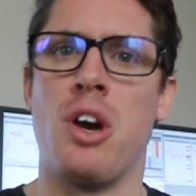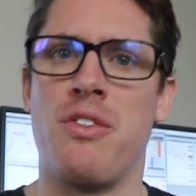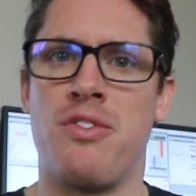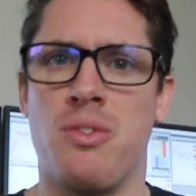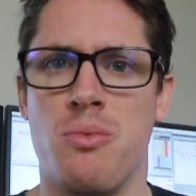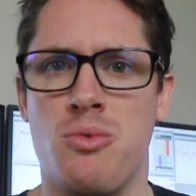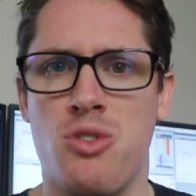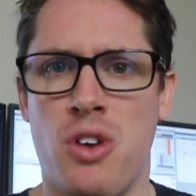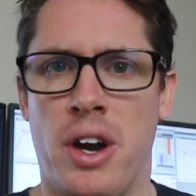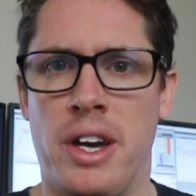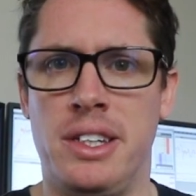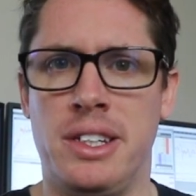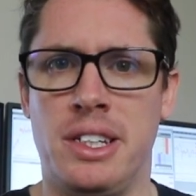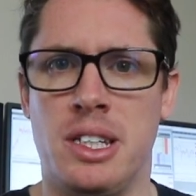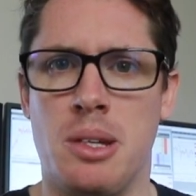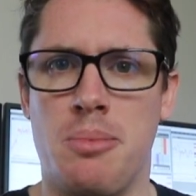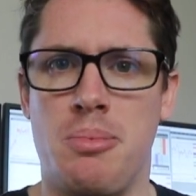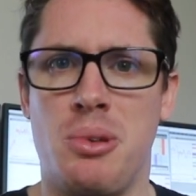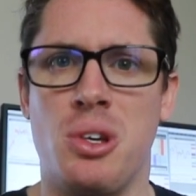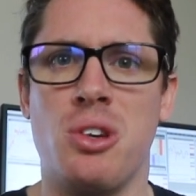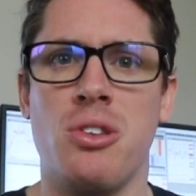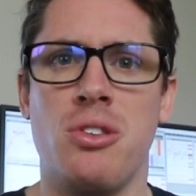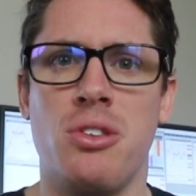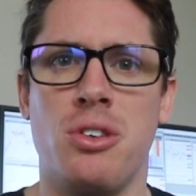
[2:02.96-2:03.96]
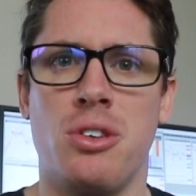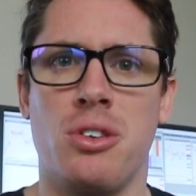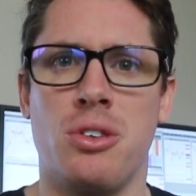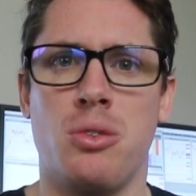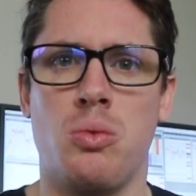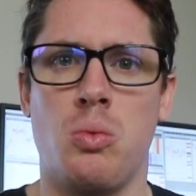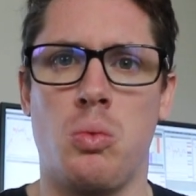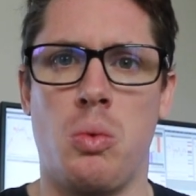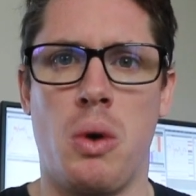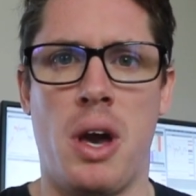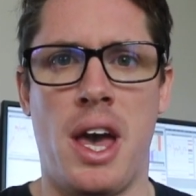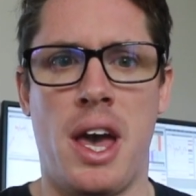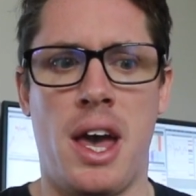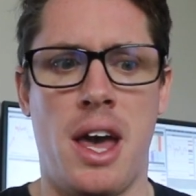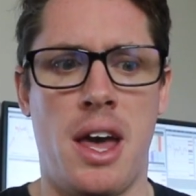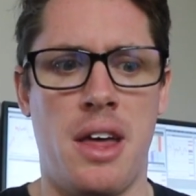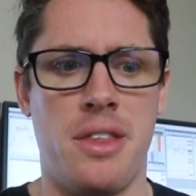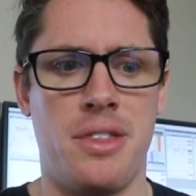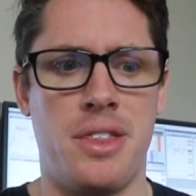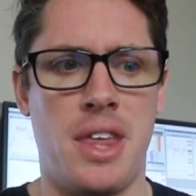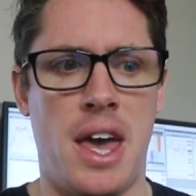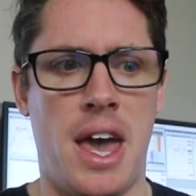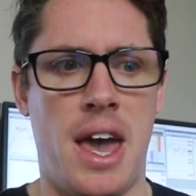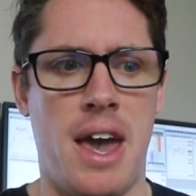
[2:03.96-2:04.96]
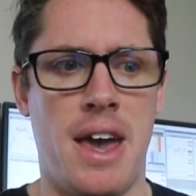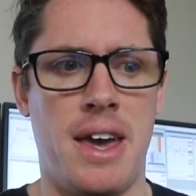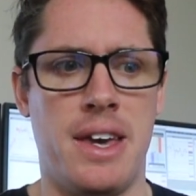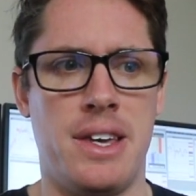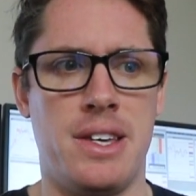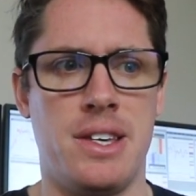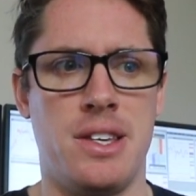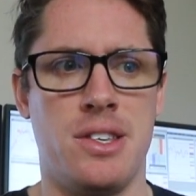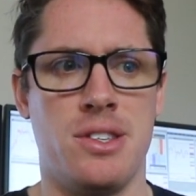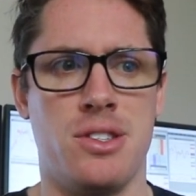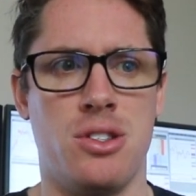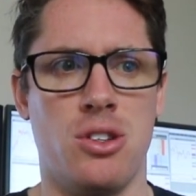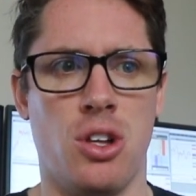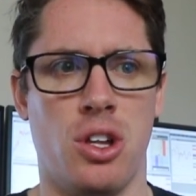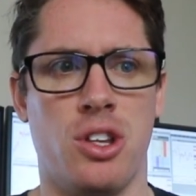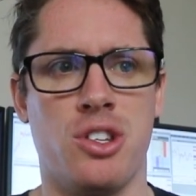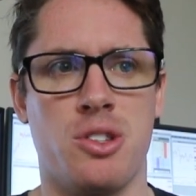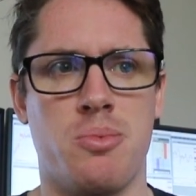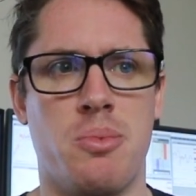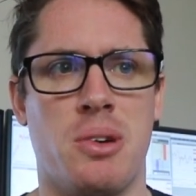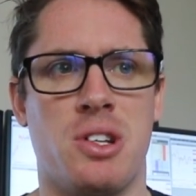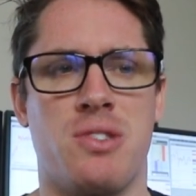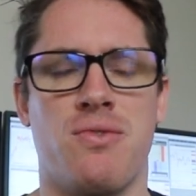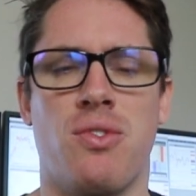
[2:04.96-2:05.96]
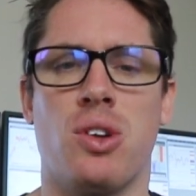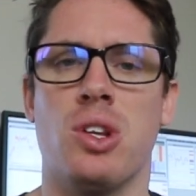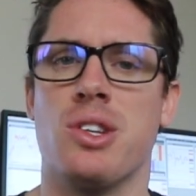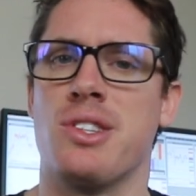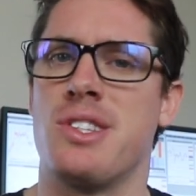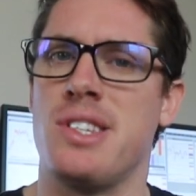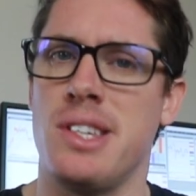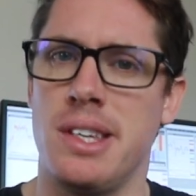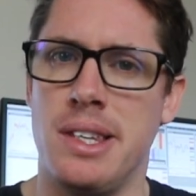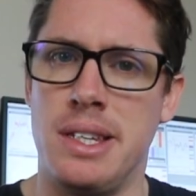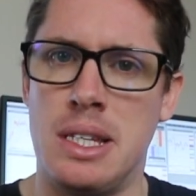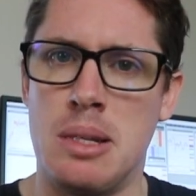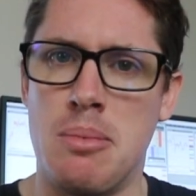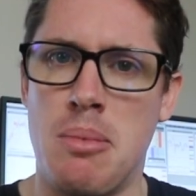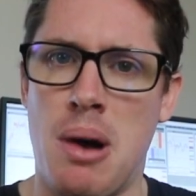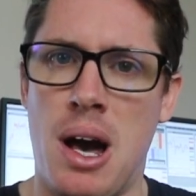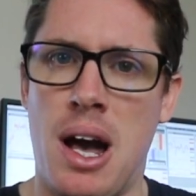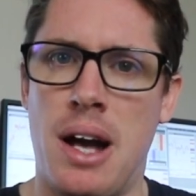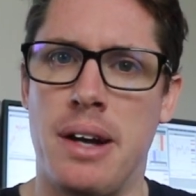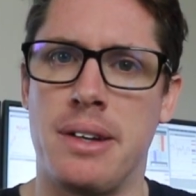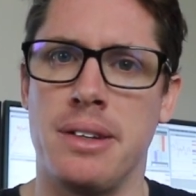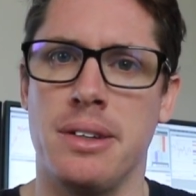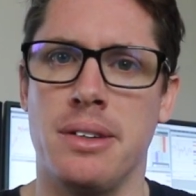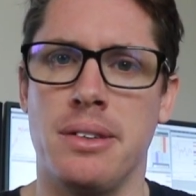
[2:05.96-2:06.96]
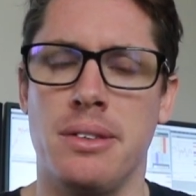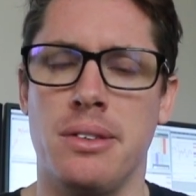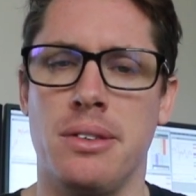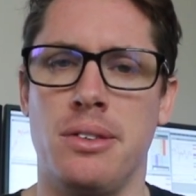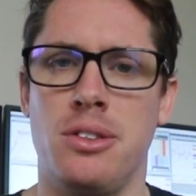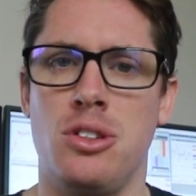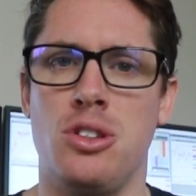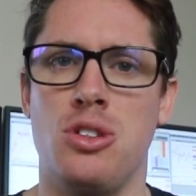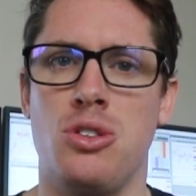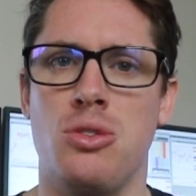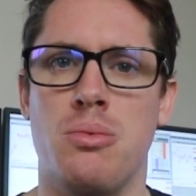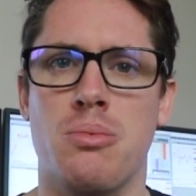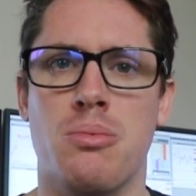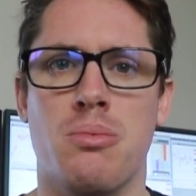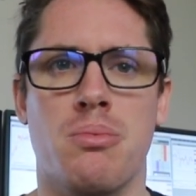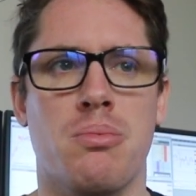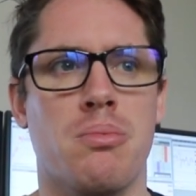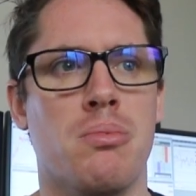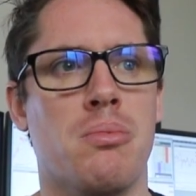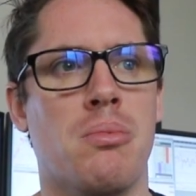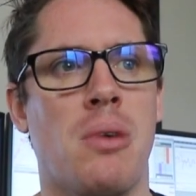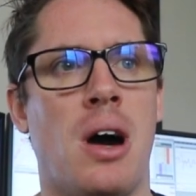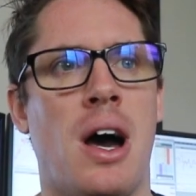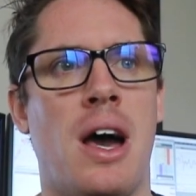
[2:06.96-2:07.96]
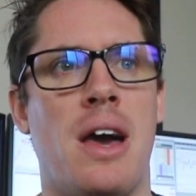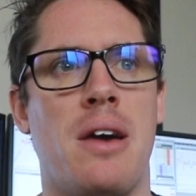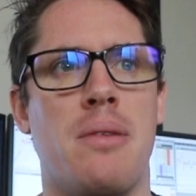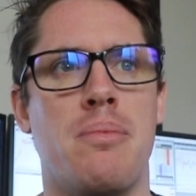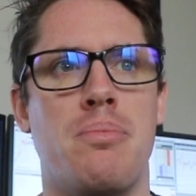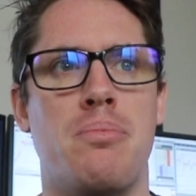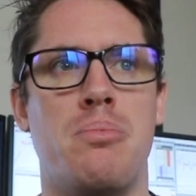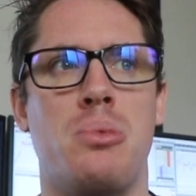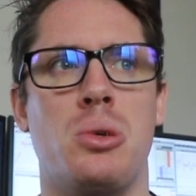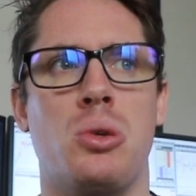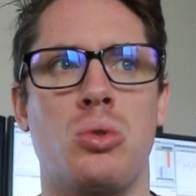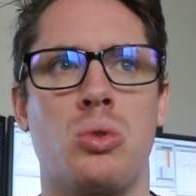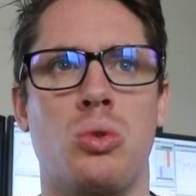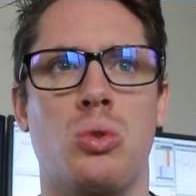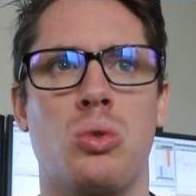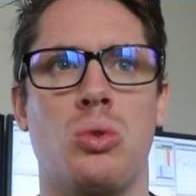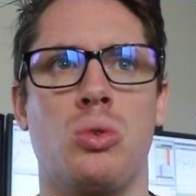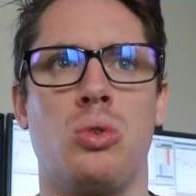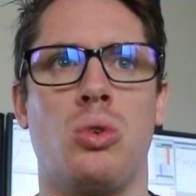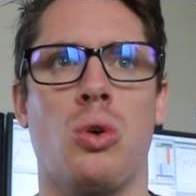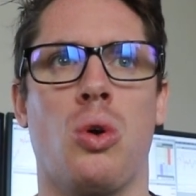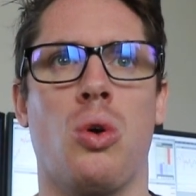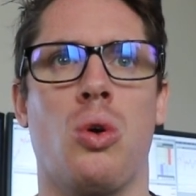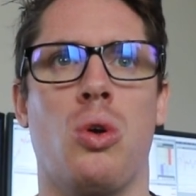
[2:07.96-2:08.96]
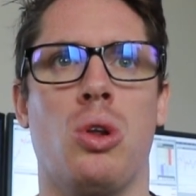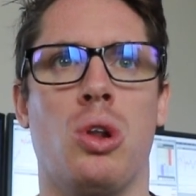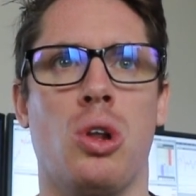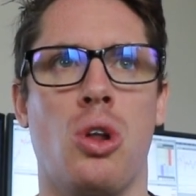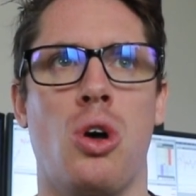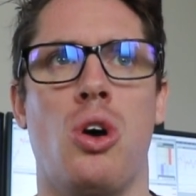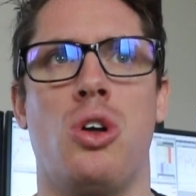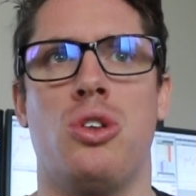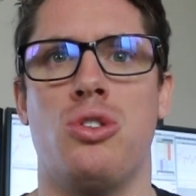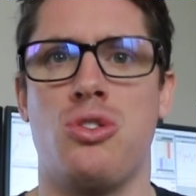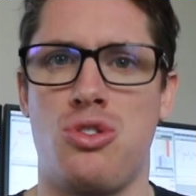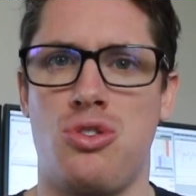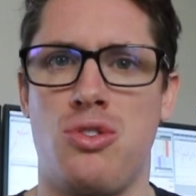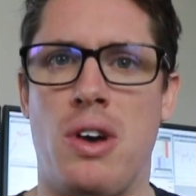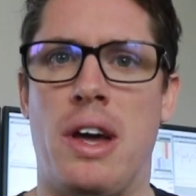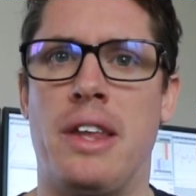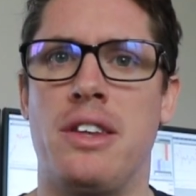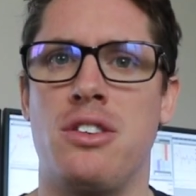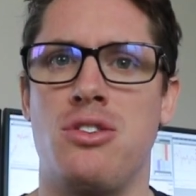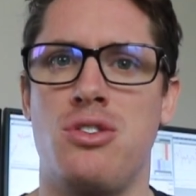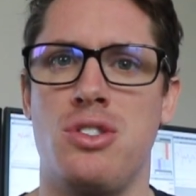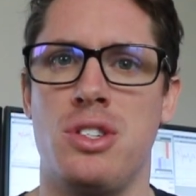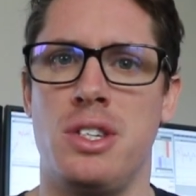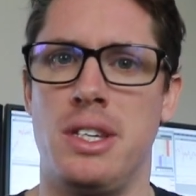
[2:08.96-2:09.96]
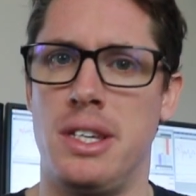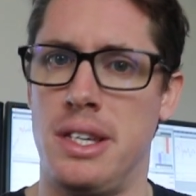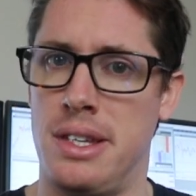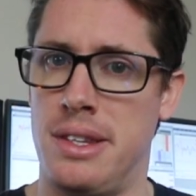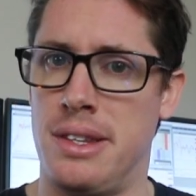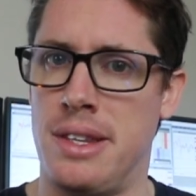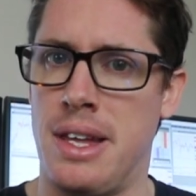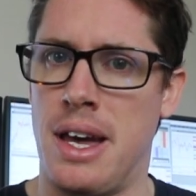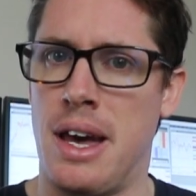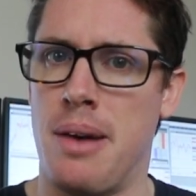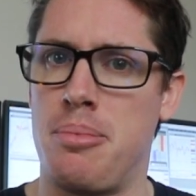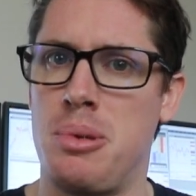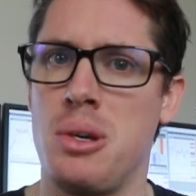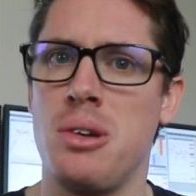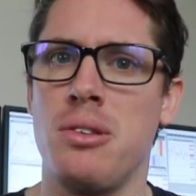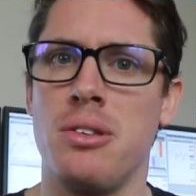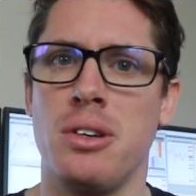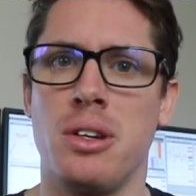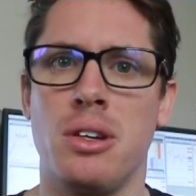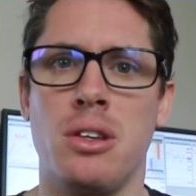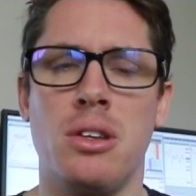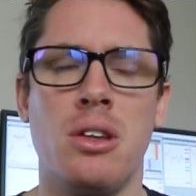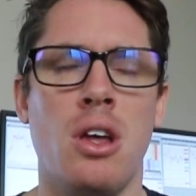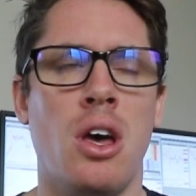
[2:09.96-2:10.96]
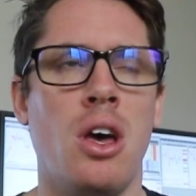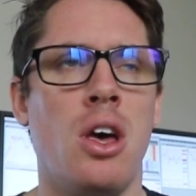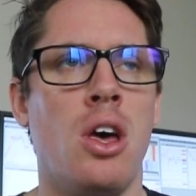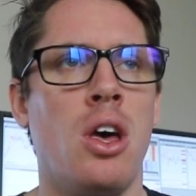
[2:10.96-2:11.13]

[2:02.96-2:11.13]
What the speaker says: from trading in a period where there is not as much volatility in the market and you might build or learn a strategy in that period,